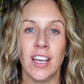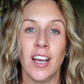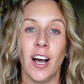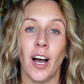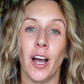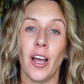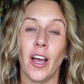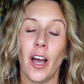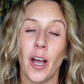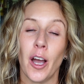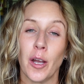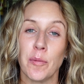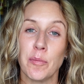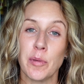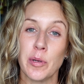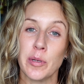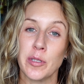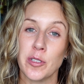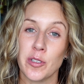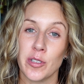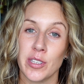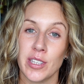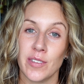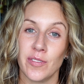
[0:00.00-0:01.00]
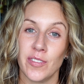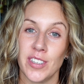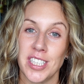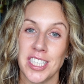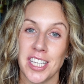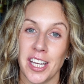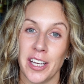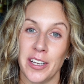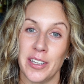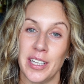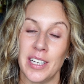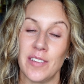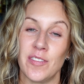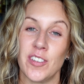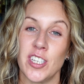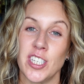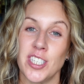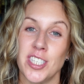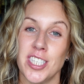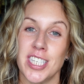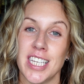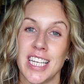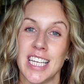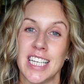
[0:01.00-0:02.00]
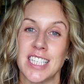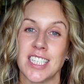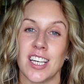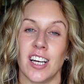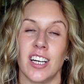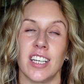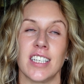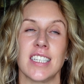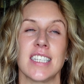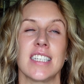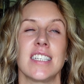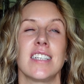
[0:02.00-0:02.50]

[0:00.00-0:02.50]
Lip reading: I hope you enjoyed the video. If you did, I'd